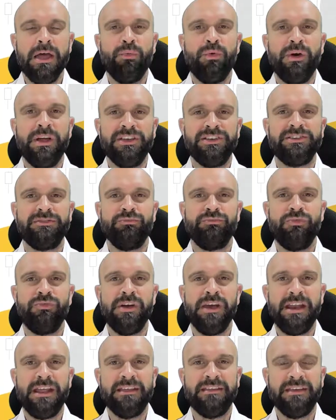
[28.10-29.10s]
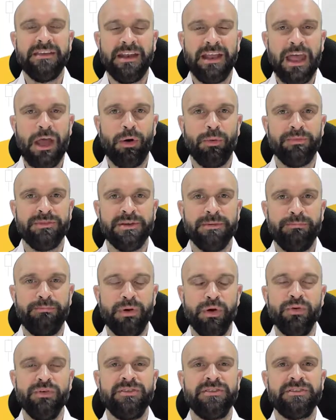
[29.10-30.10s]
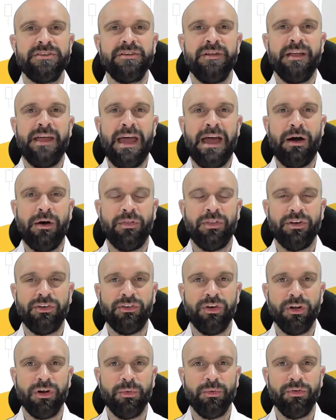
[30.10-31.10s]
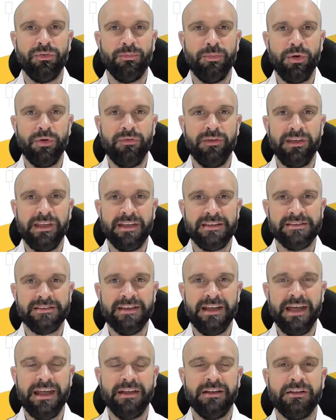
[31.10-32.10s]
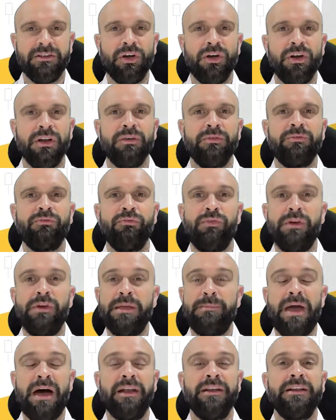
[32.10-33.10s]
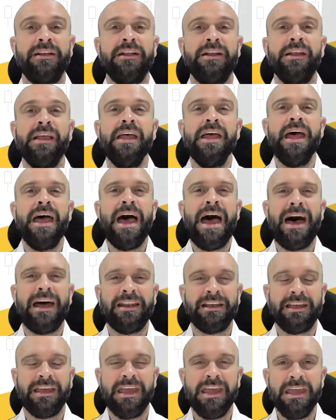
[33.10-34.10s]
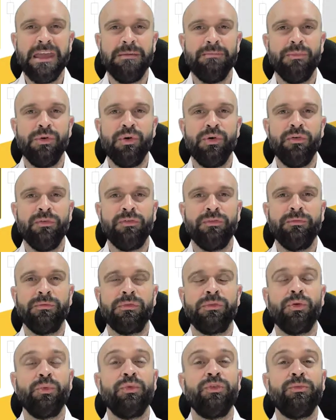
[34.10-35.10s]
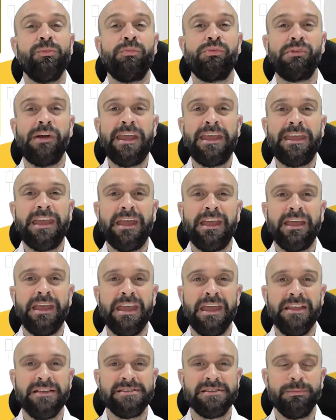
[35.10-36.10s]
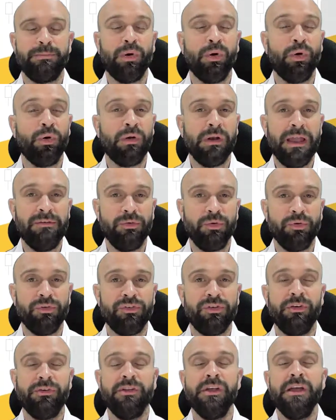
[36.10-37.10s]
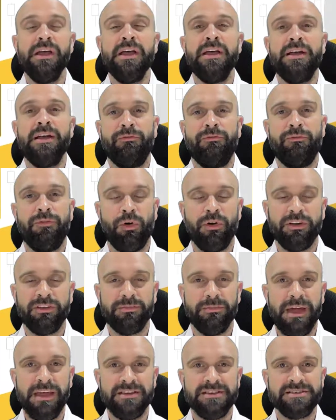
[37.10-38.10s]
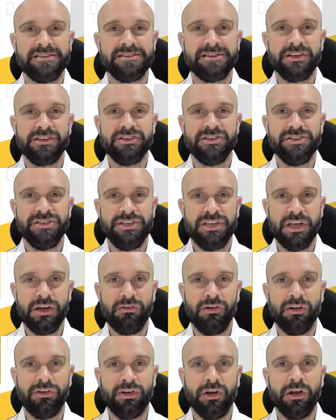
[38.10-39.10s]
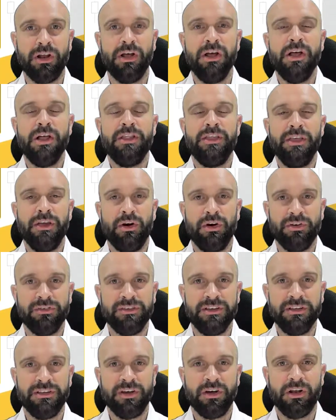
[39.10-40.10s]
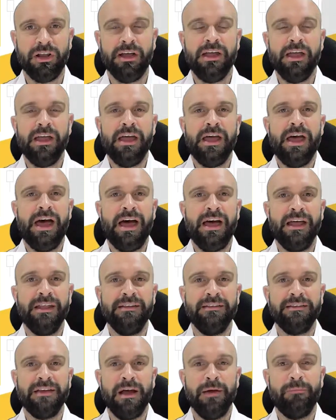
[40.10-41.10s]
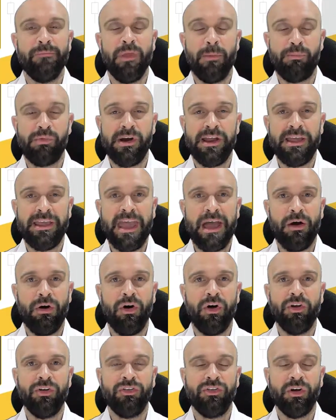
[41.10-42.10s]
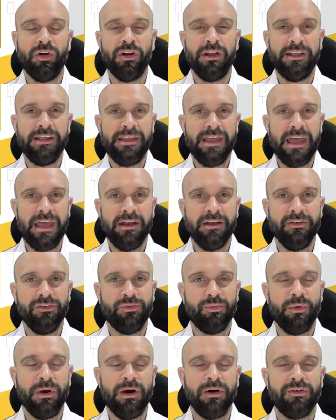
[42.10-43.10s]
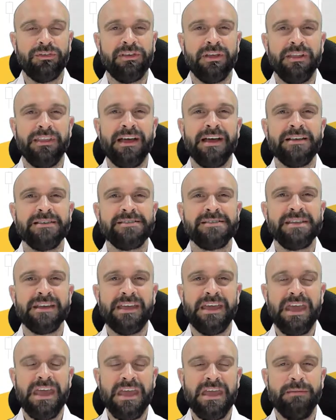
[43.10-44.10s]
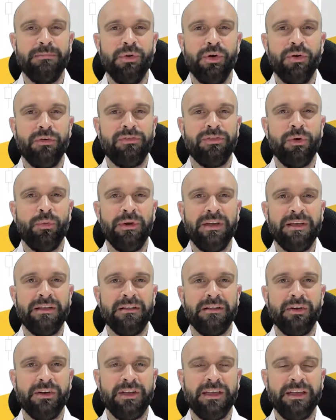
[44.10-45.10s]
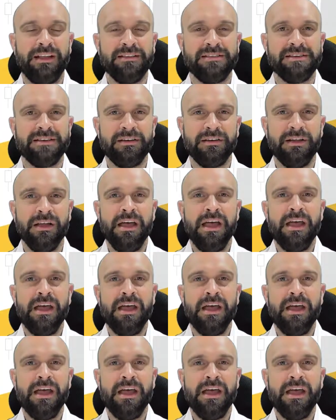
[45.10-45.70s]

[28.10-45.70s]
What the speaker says: which really did help to boost how the dollar was moving yesterday. And the dollar rebounded and had a key move that was breaking key support levels on forex majors such as euro dollar, the Aussie dollar, and a breakout on dollar yen as well. So that's the key move that we're looking to